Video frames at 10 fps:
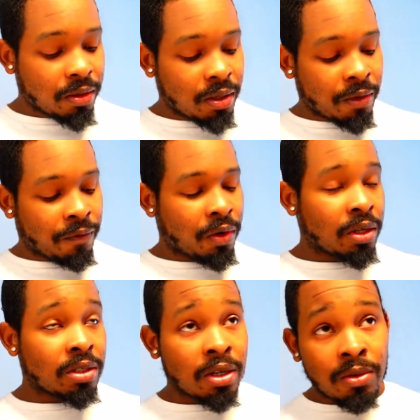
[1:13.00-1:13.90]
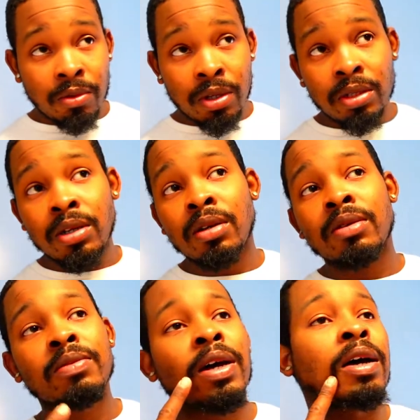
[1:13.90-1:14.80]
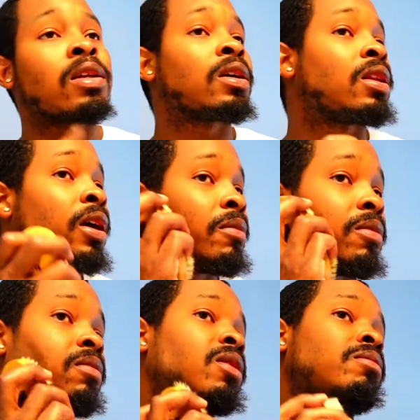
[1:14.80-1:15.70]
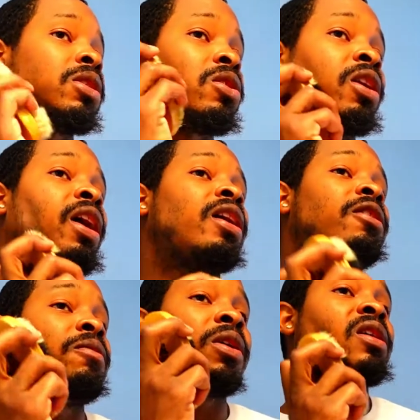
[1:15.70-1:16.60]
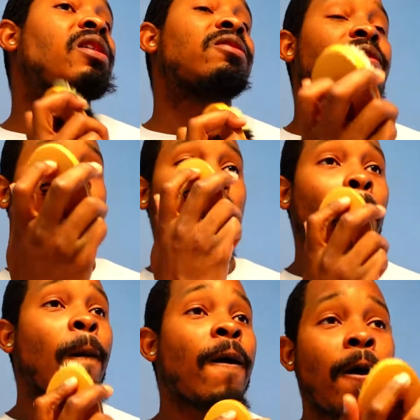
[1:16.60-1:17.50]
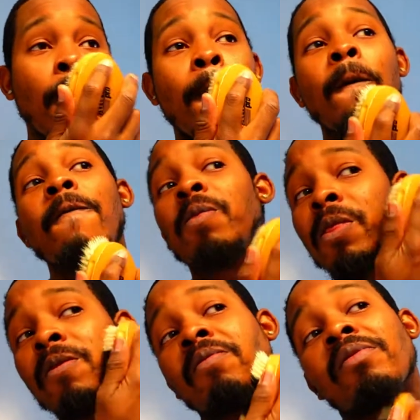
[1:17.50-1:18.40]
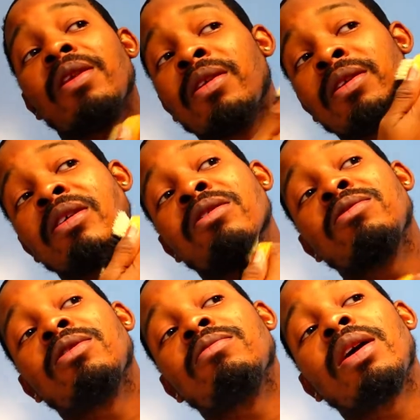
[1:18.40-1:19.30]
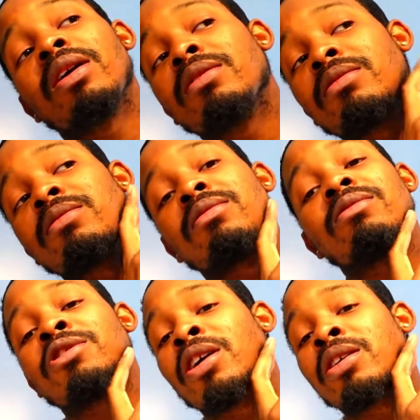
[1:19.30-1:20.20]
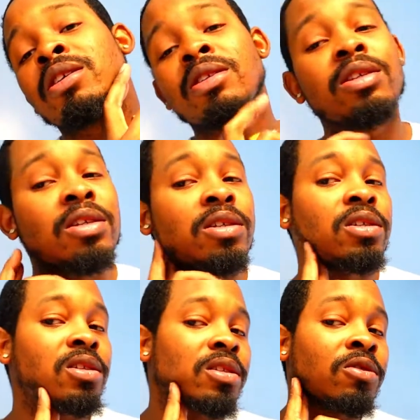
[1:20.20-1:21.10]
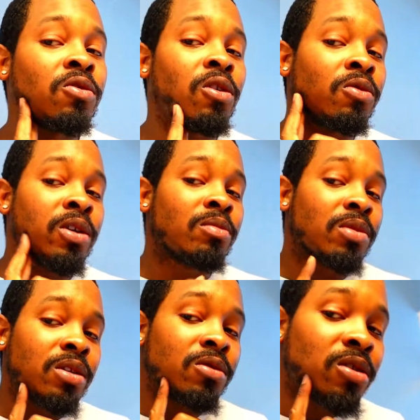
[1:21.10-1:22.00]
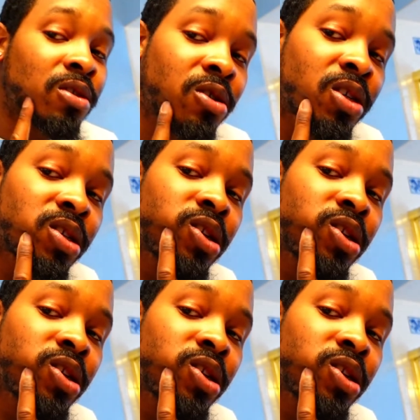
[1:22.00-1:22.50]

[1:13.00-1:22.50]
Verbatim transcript: Get freshed up one time. I'm tired of looking like Mr. Caveman, you feel me? And then, you know, my trying to get this to grow in, but you know, I always